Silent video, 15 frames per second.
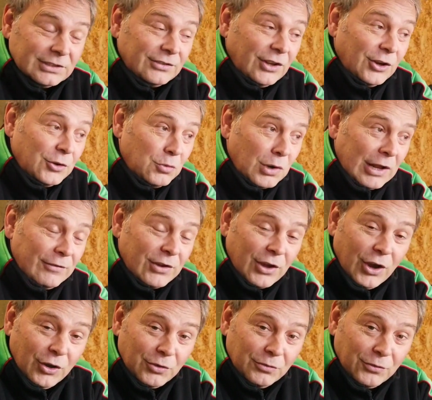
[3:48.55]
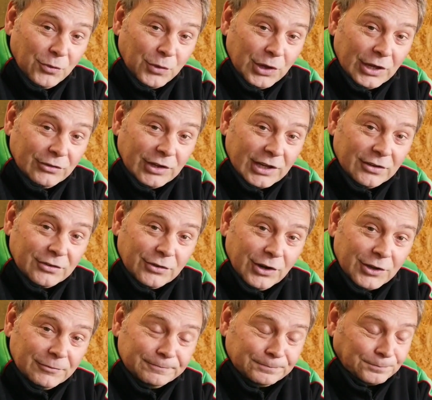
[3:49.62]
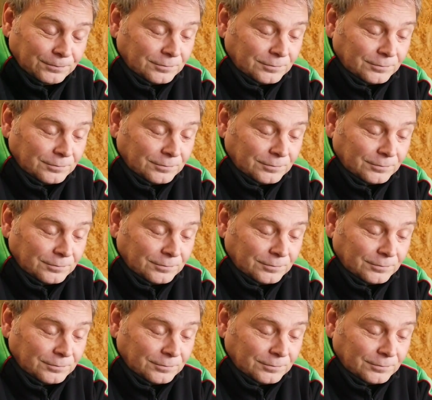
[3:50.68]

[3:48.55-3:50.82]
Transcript: So you want to have a go at them before you actually get to try them.